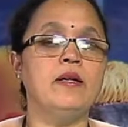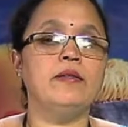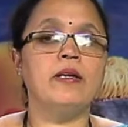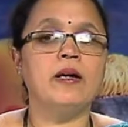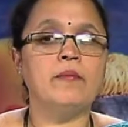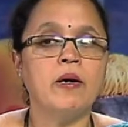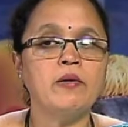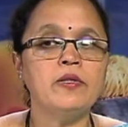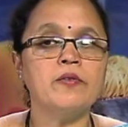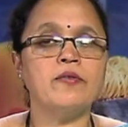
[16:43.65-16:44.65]
the
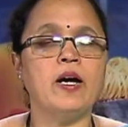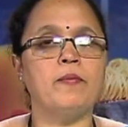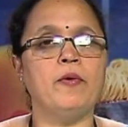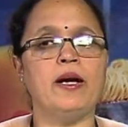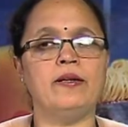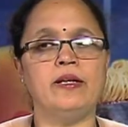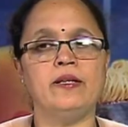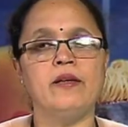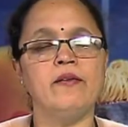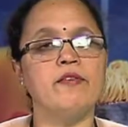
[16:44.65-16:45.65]
amount of carbohydrate